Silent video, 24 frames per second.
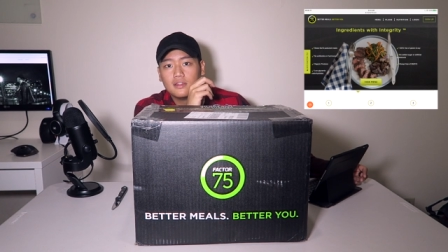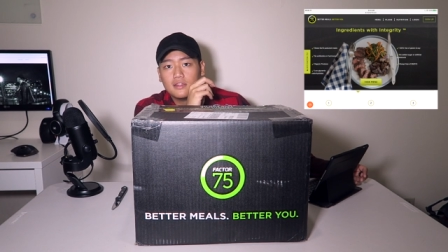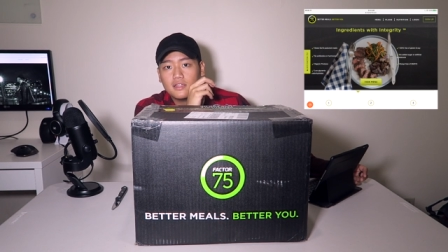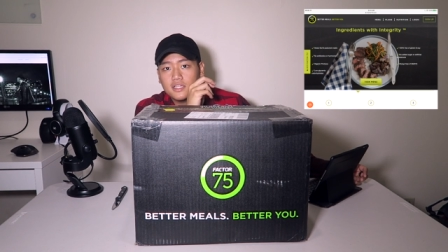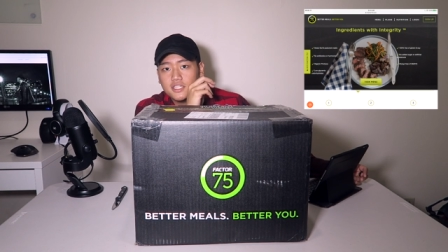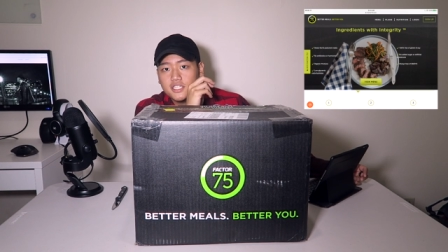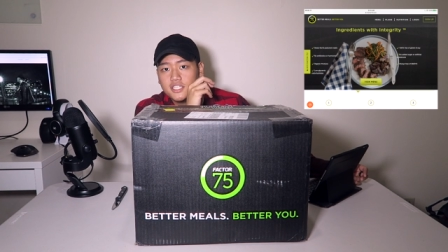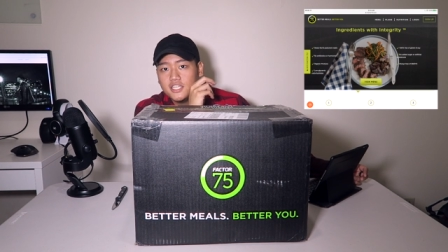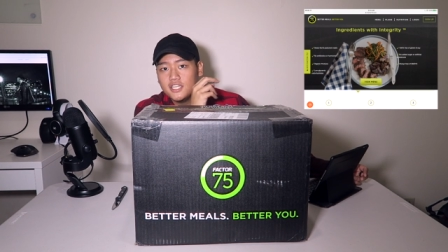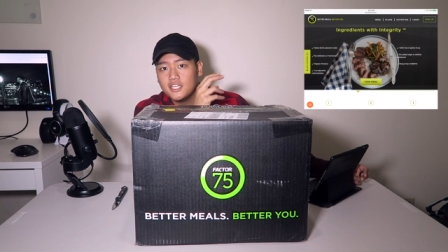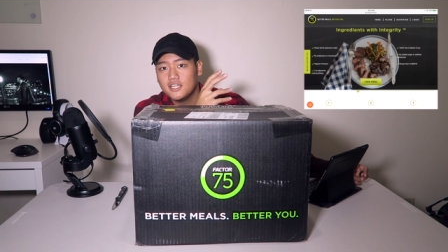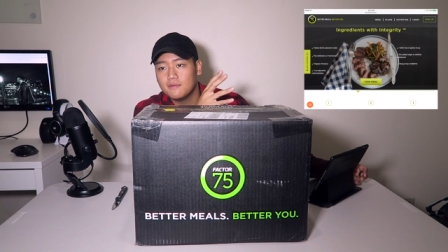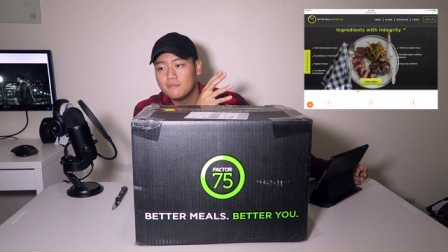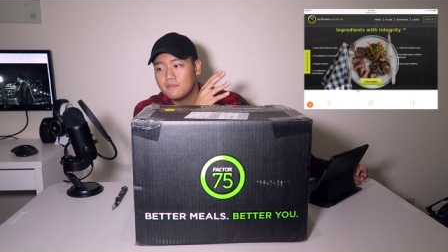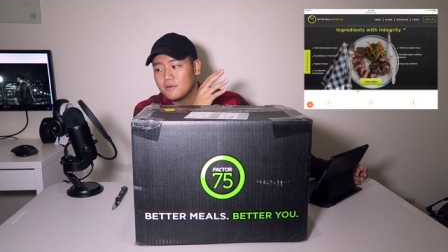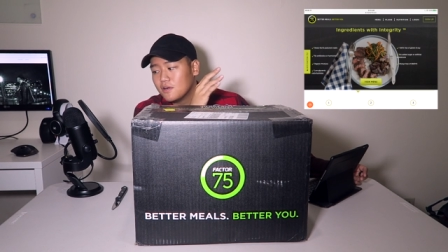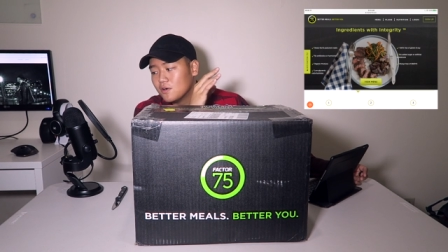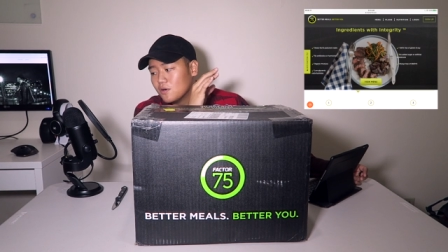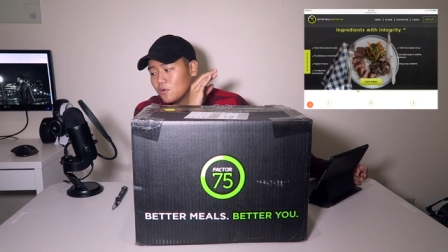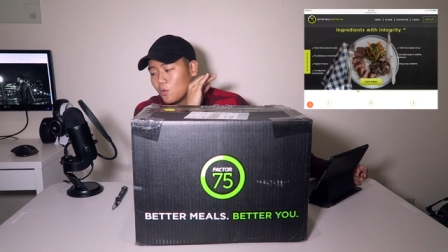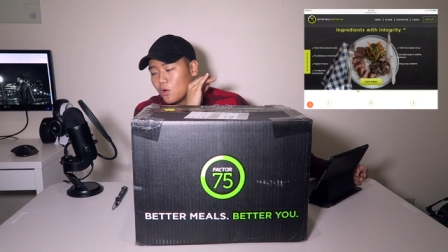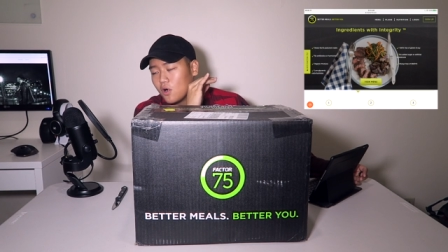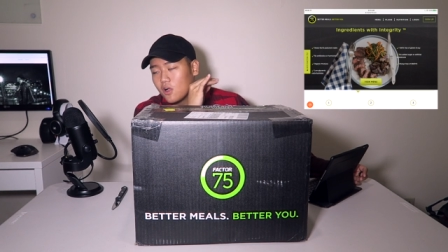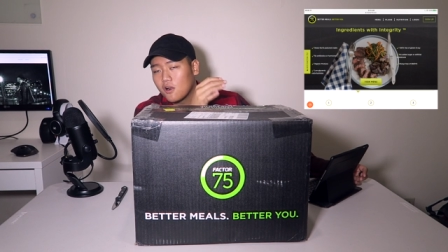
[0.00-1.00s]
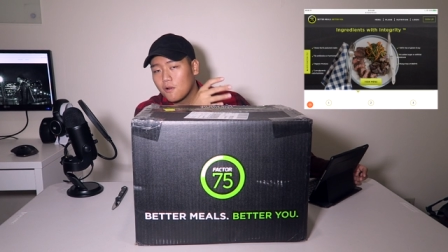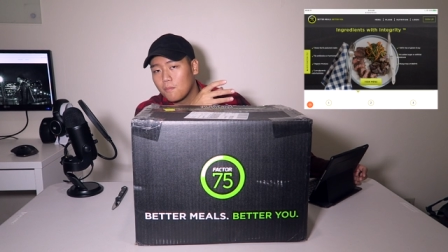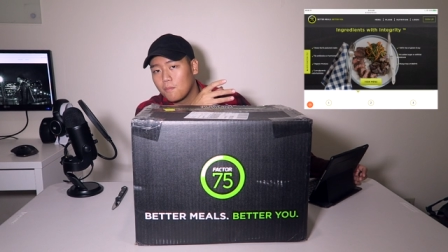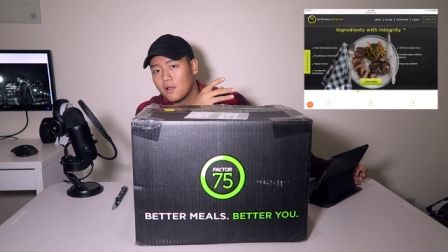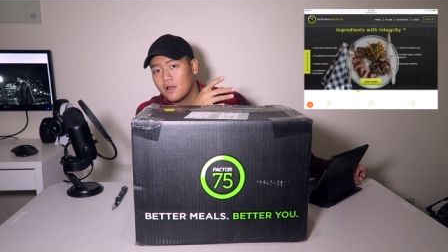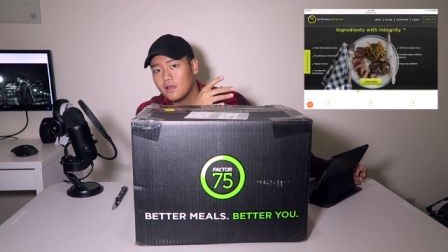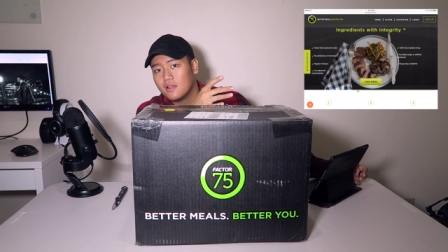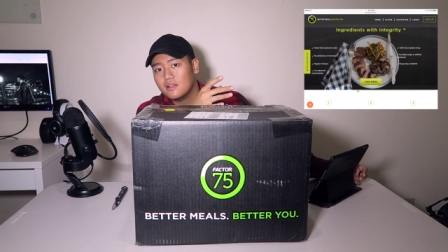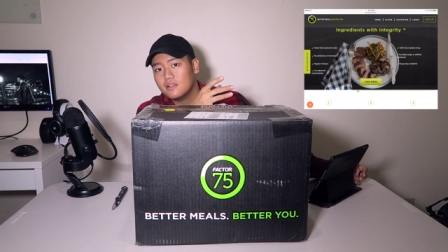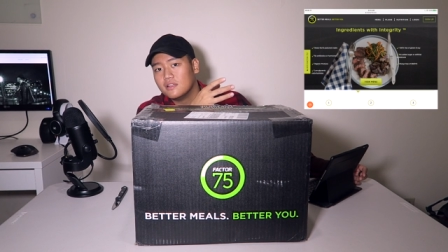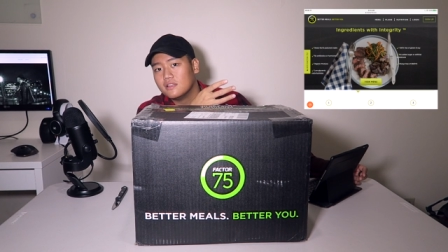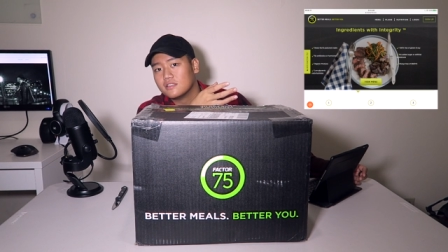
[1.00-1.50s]
the GMO
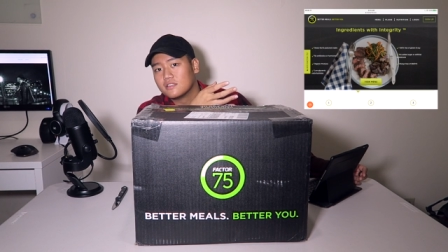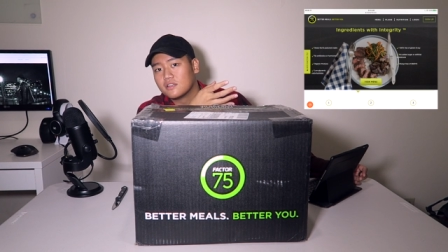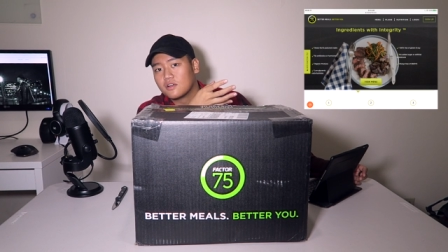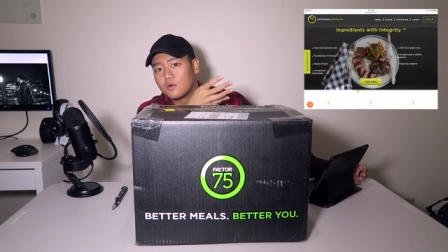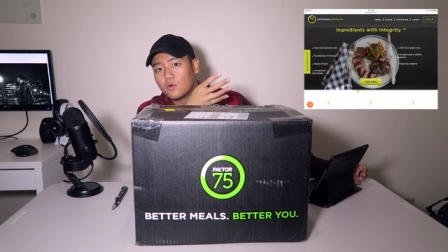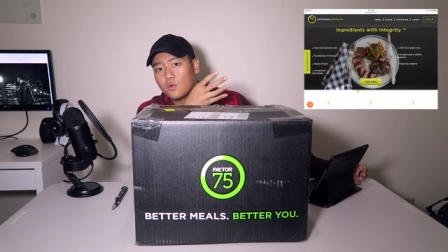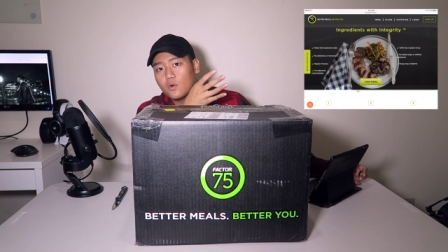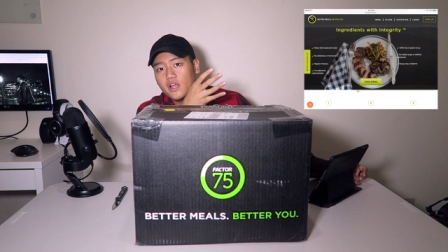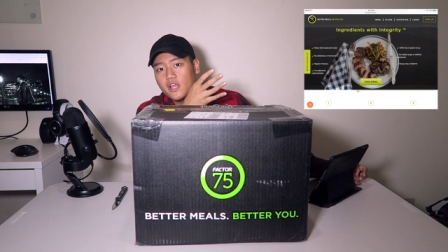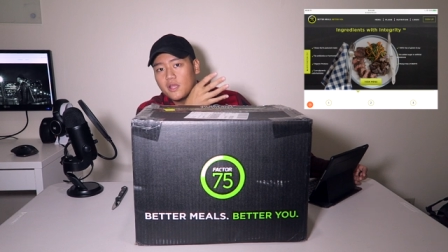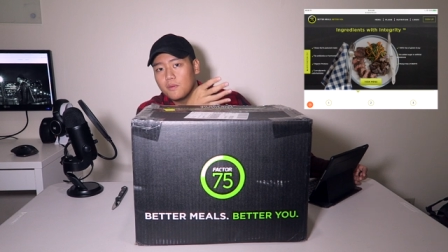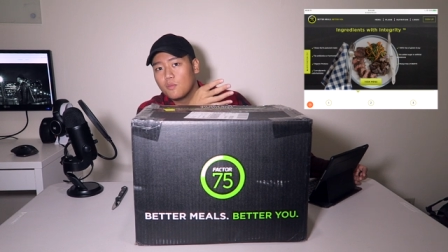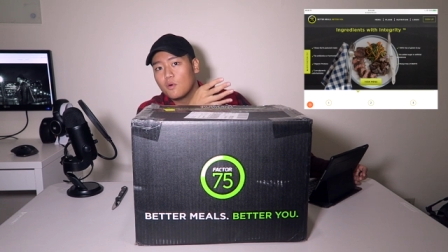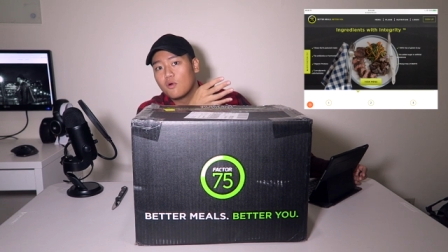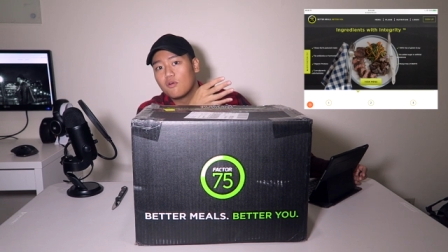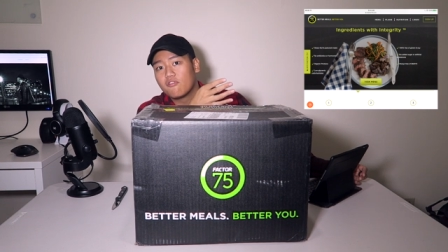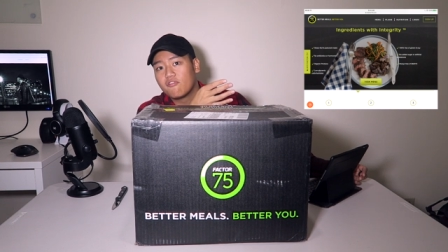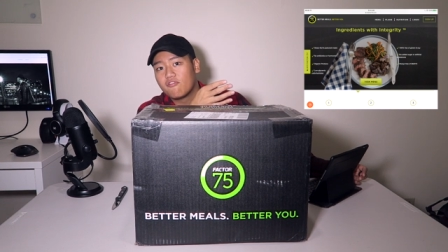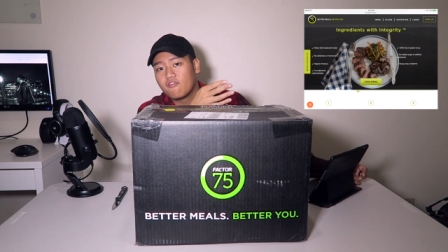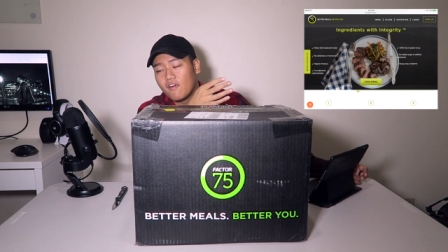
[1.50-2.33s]
watermelons are way more